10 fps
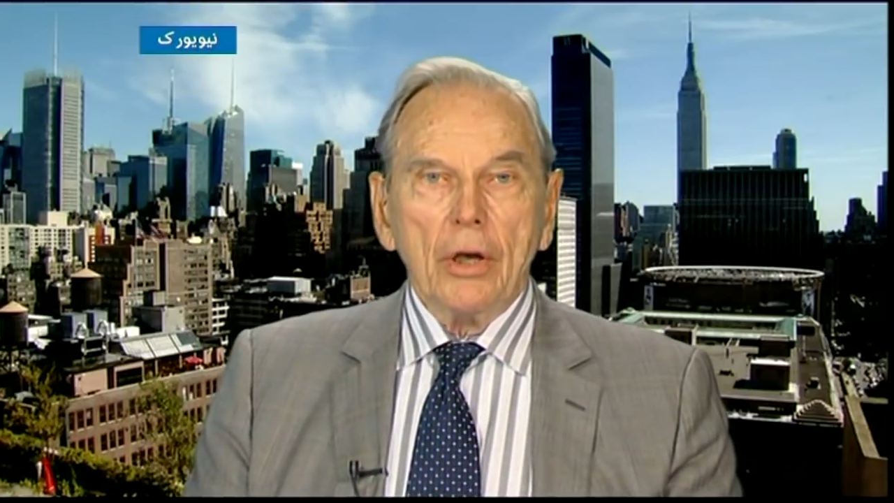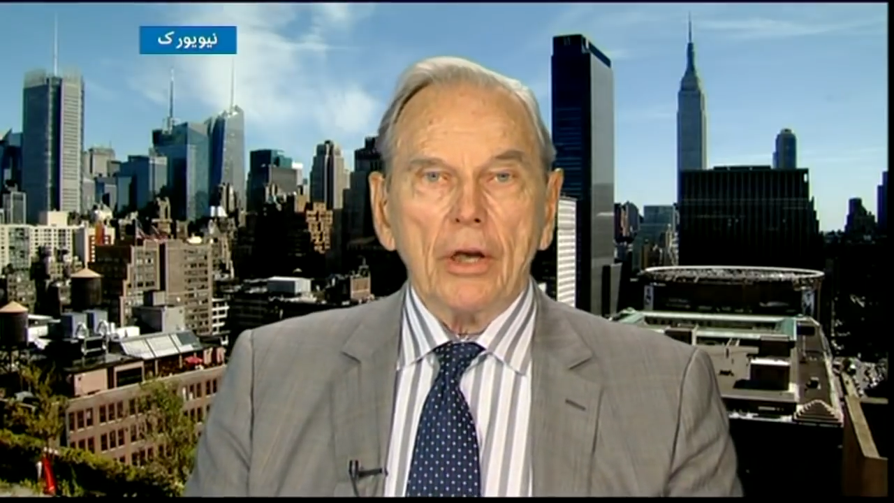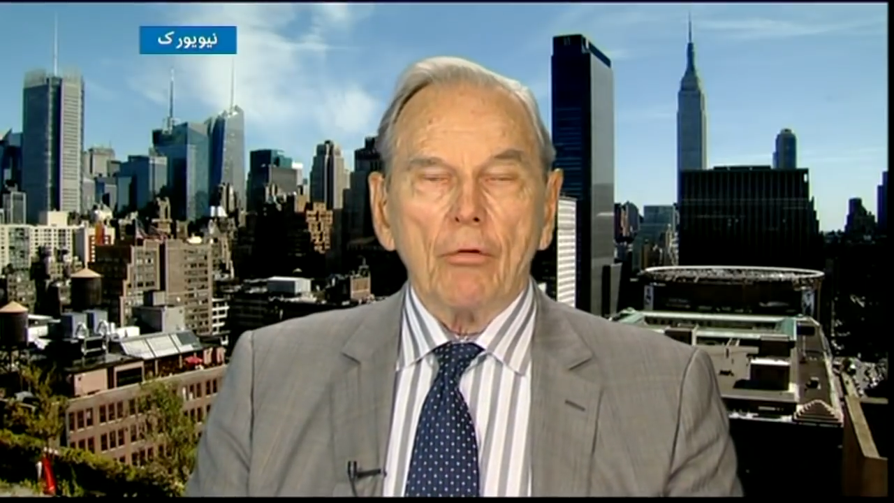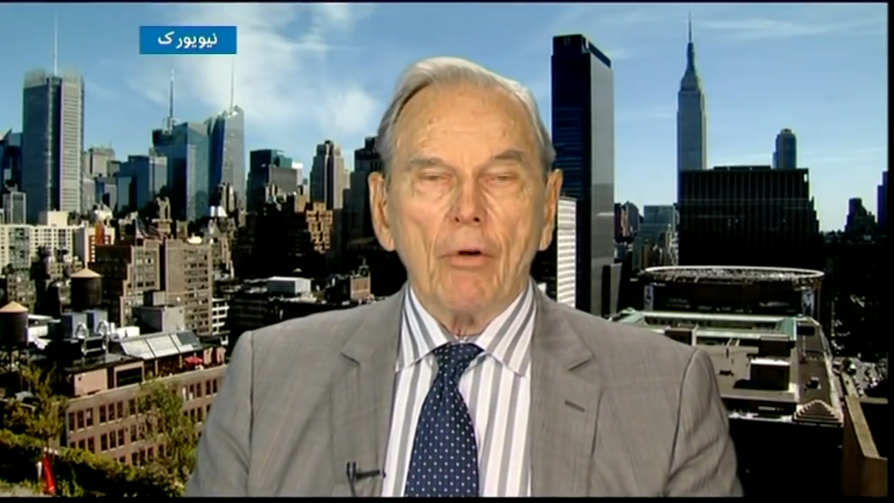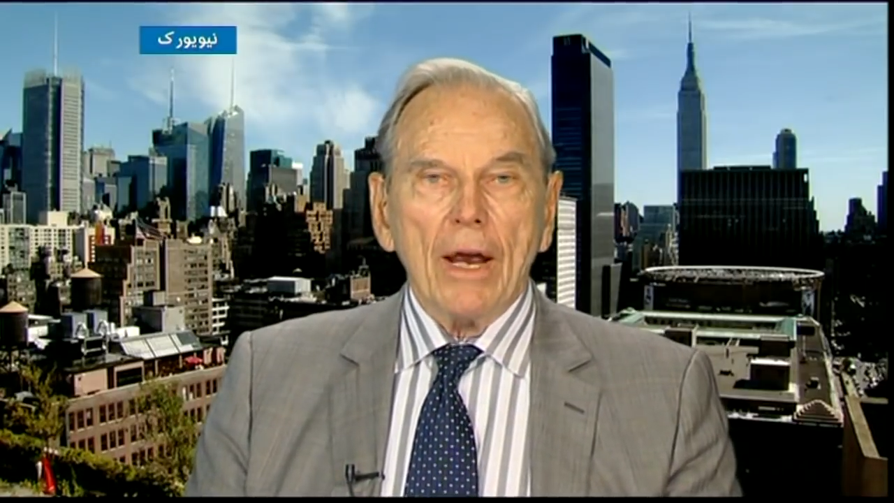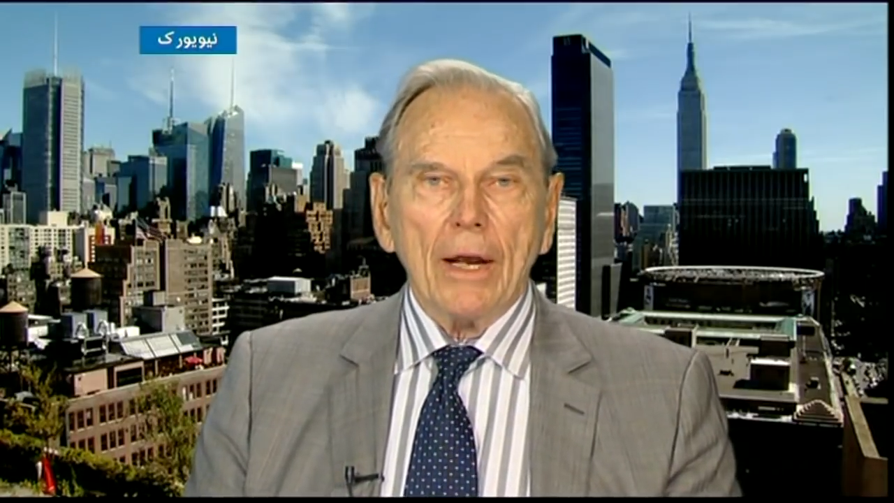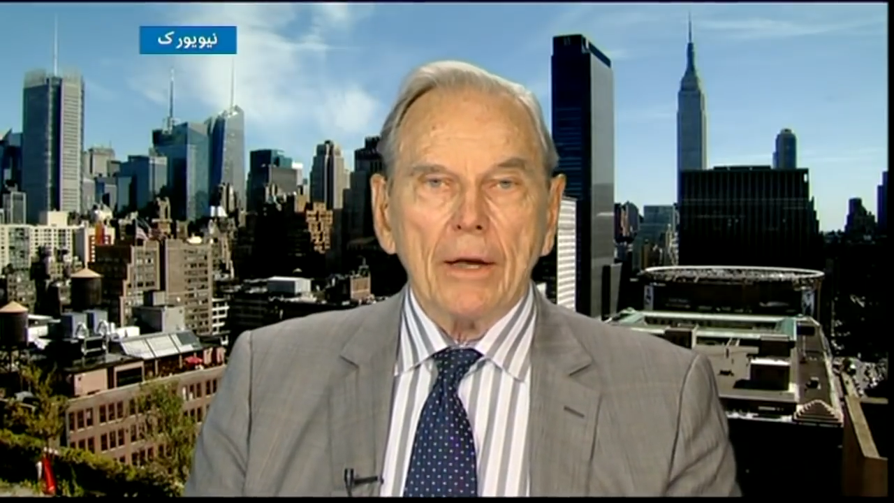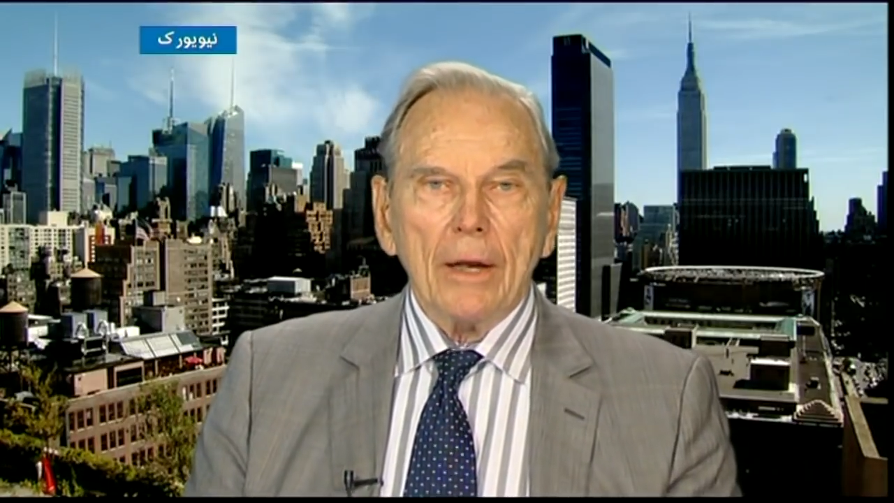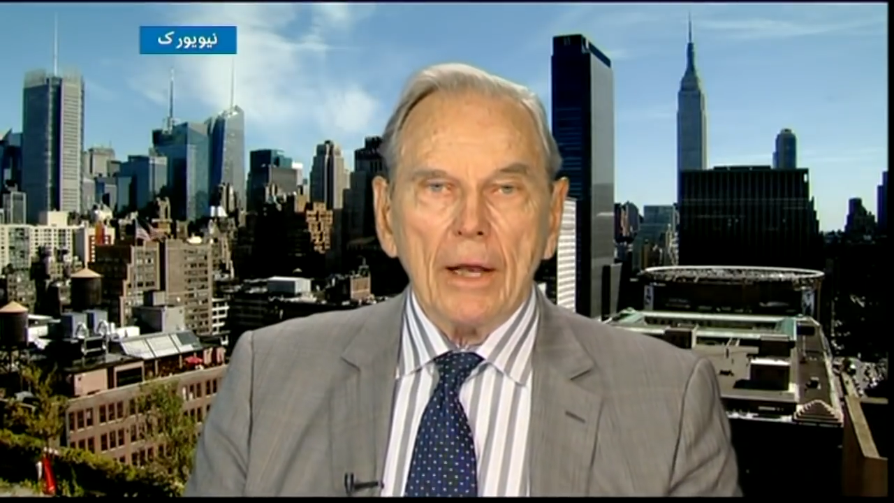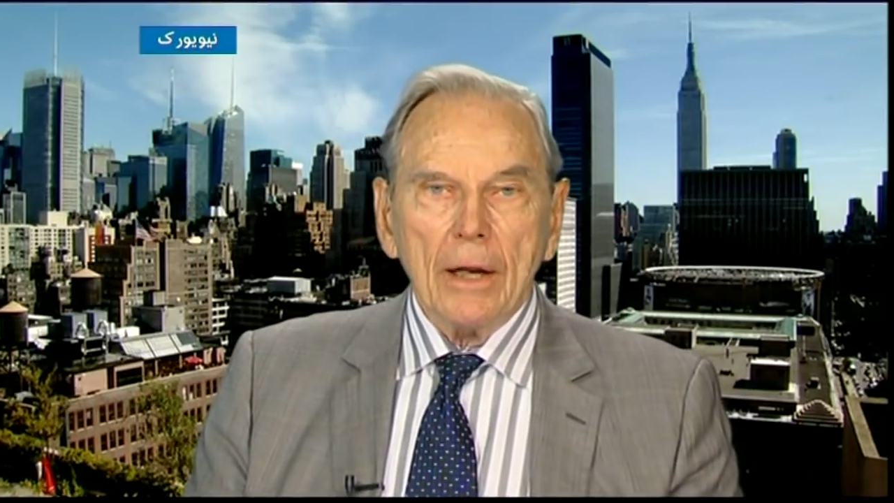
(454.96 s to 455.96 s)

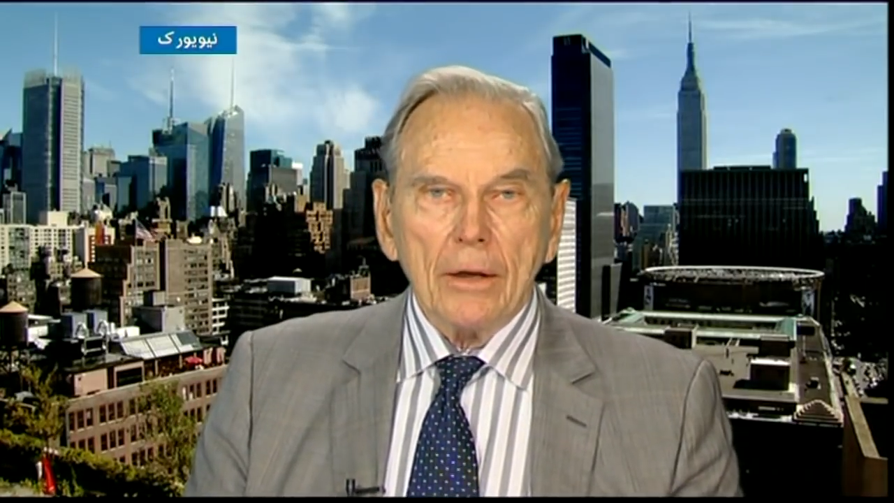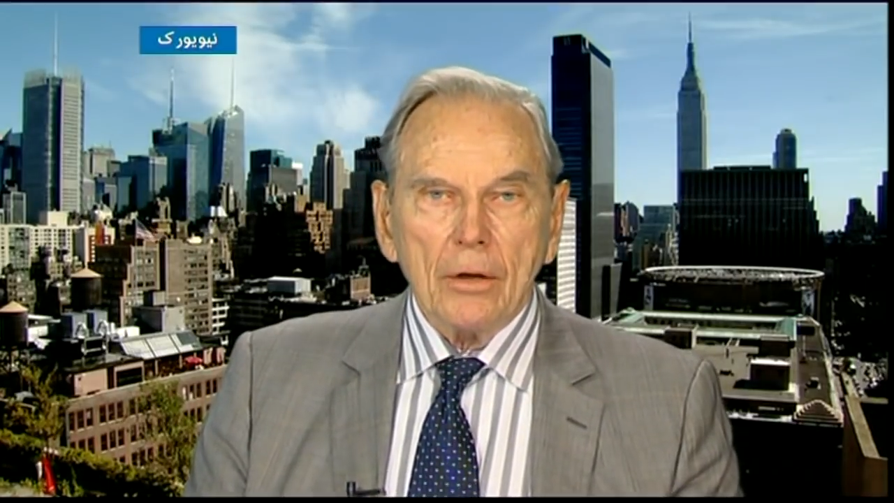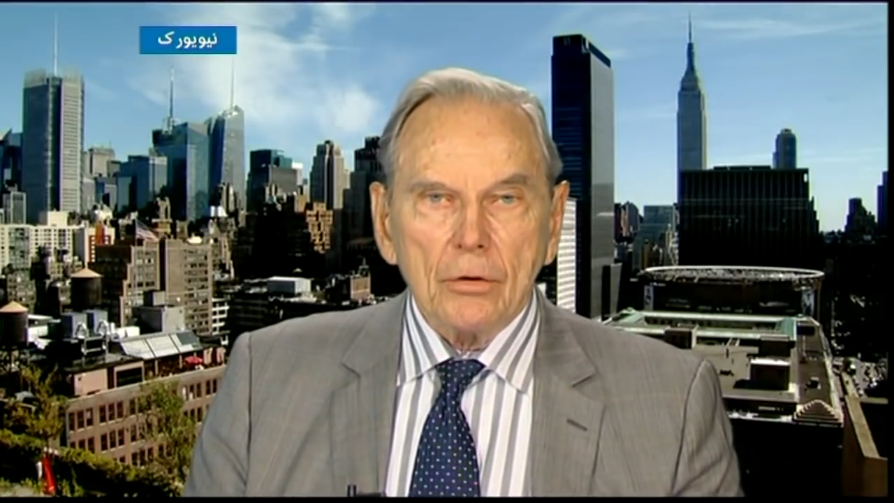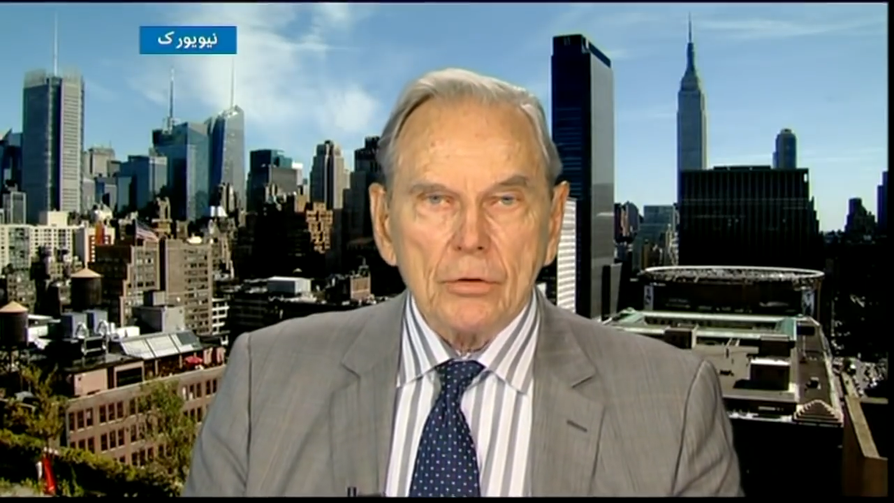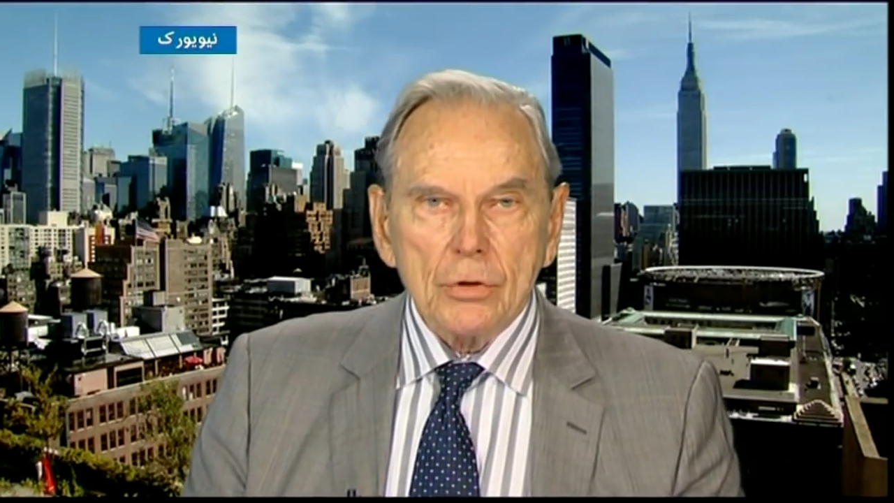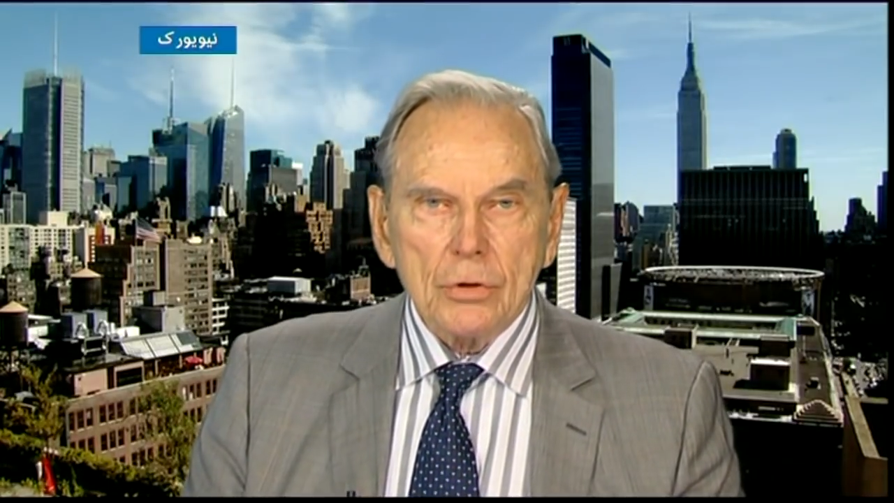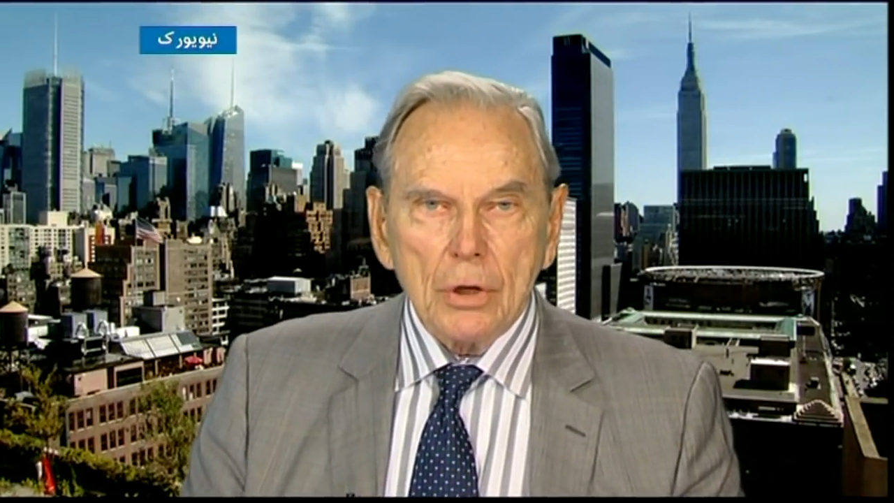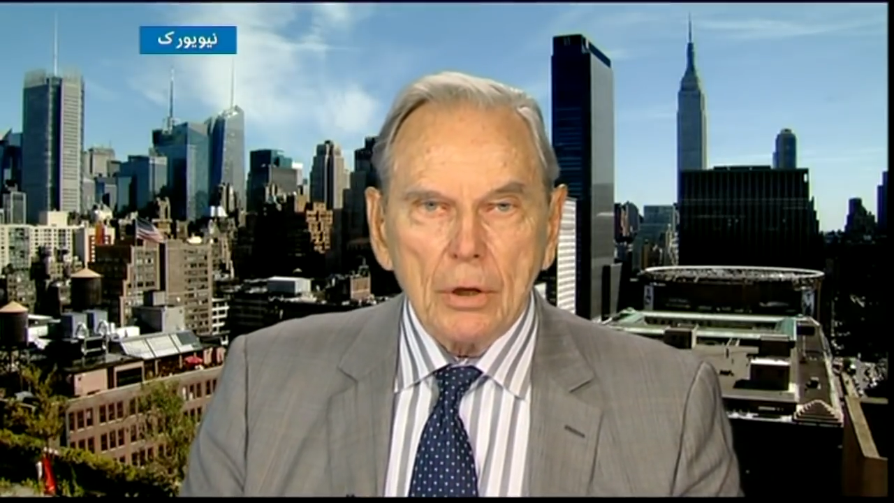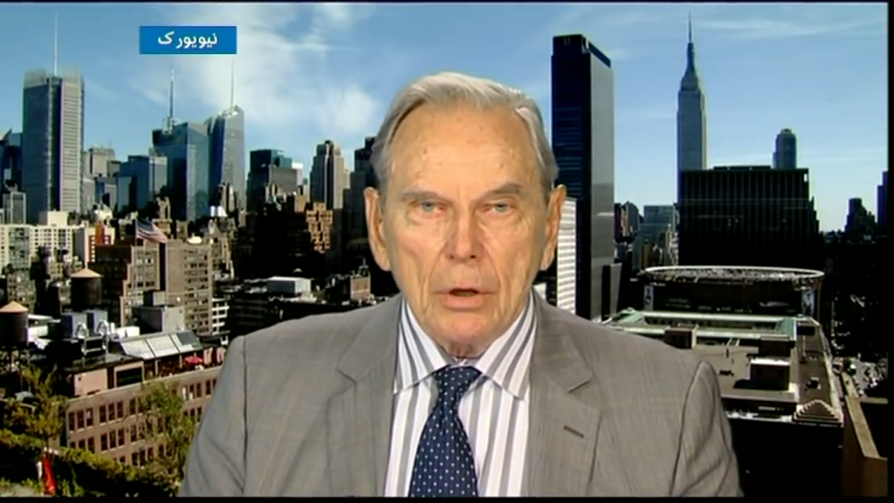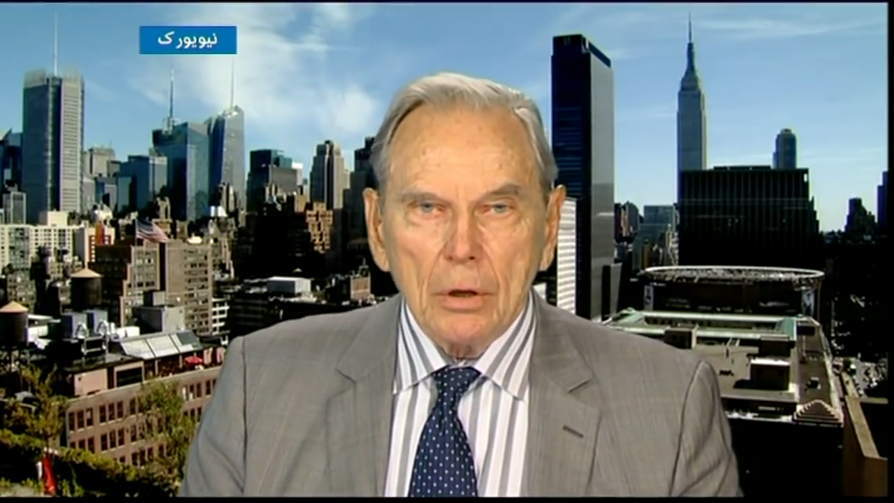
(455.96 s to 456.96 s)
Iran, and those
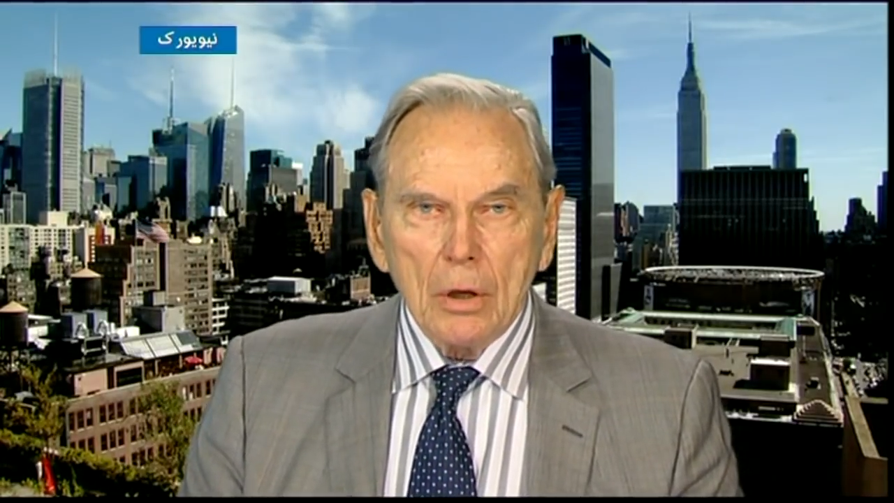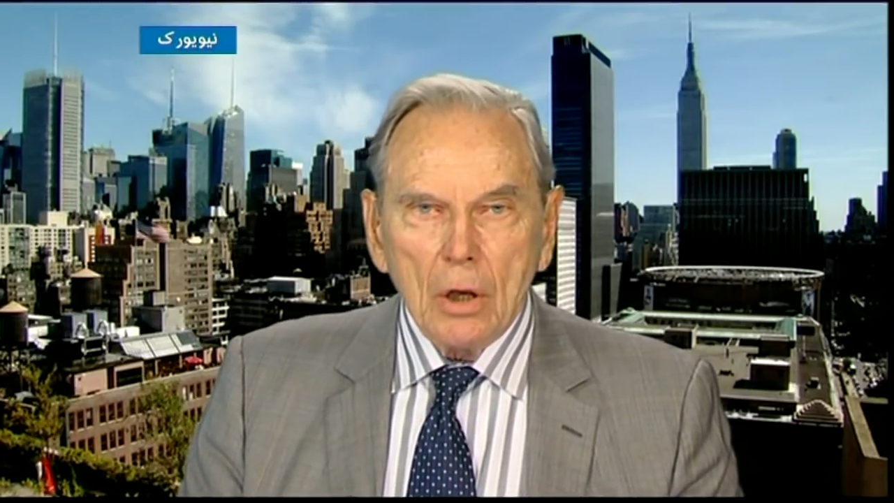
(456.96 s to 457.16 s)
uh,